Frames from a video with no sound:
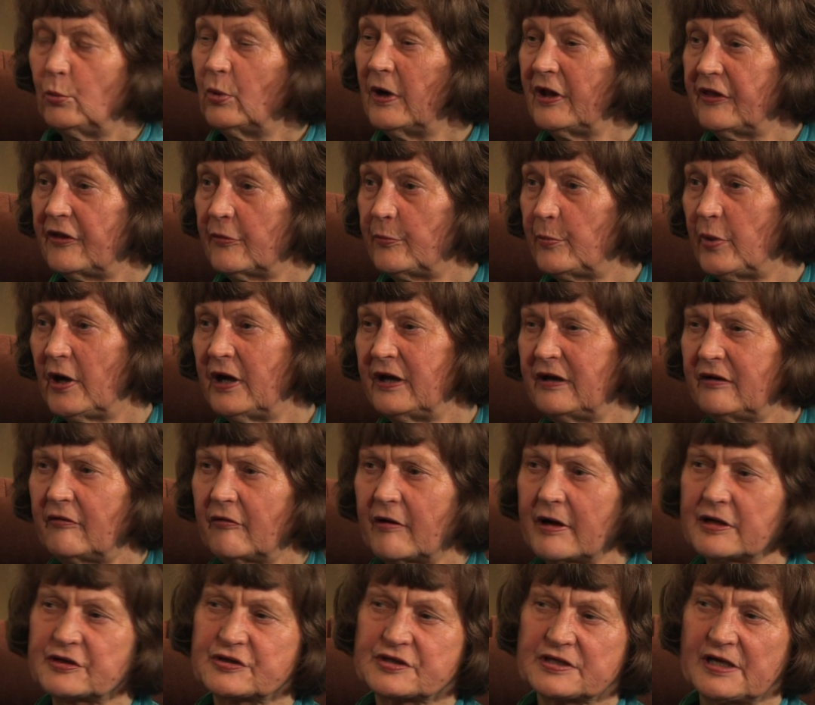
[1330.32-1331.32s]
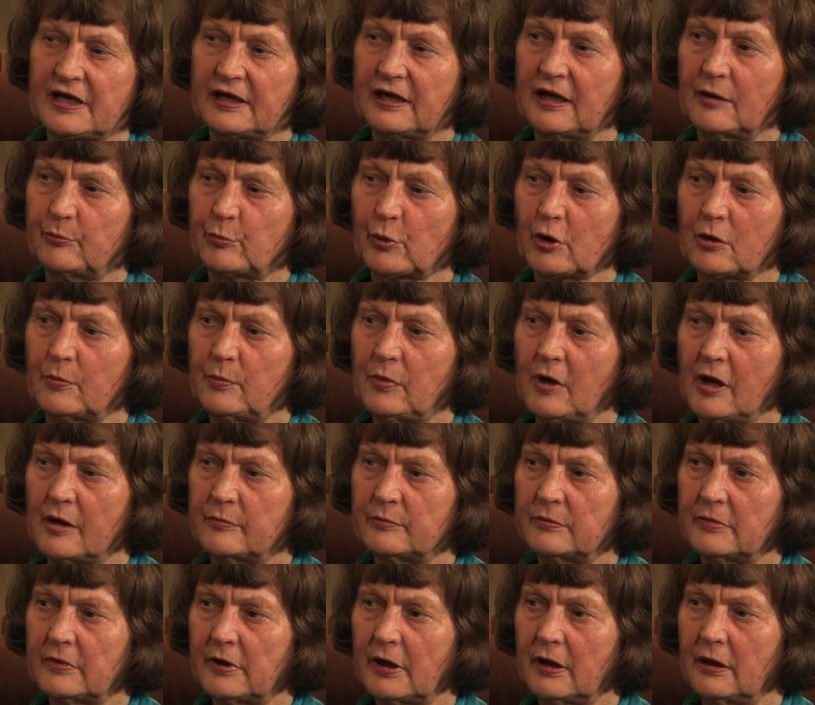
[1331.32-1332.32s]
Were the pirates any
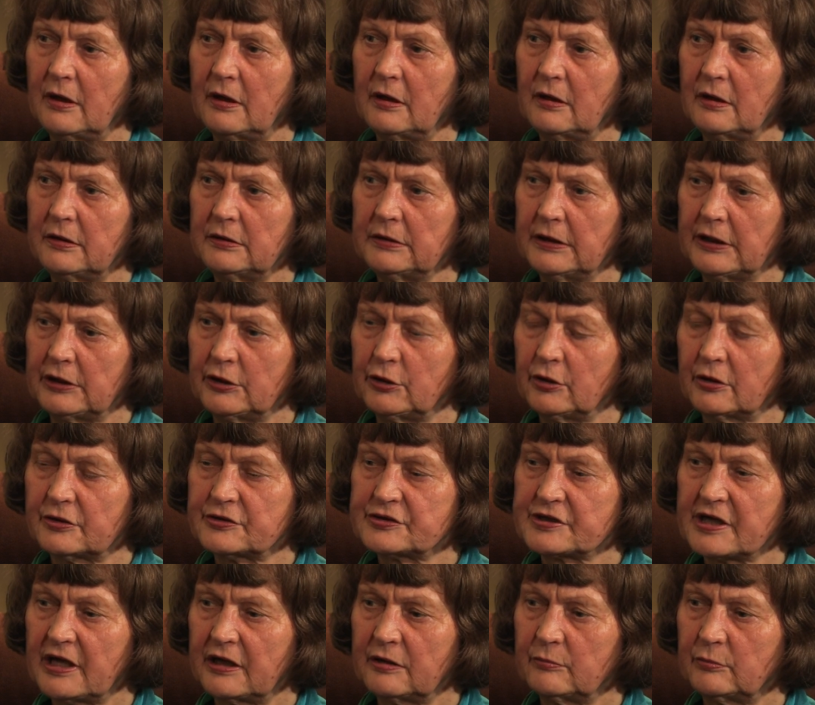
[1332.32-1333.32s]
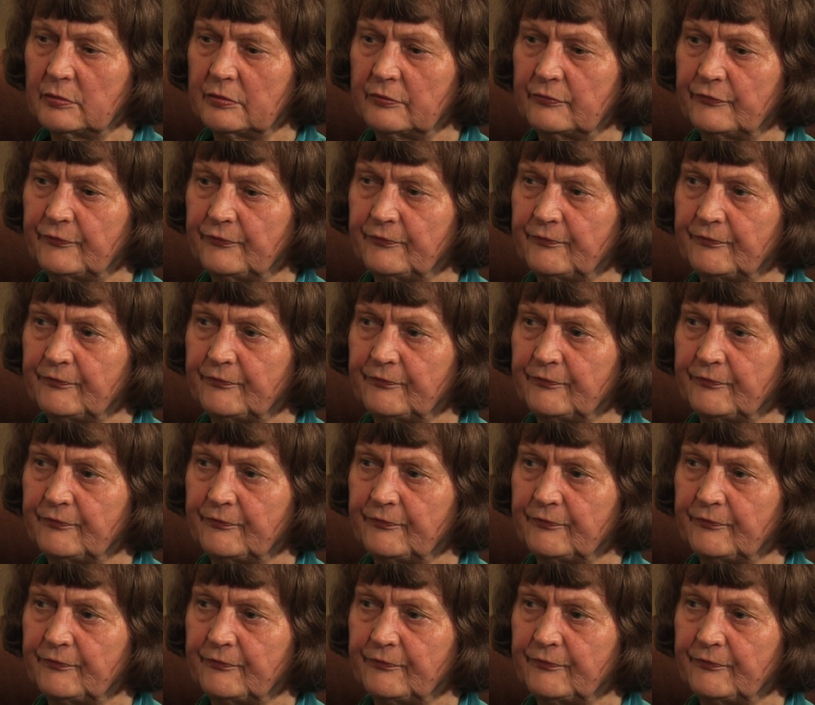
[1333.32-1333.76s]
problem uh, in your time?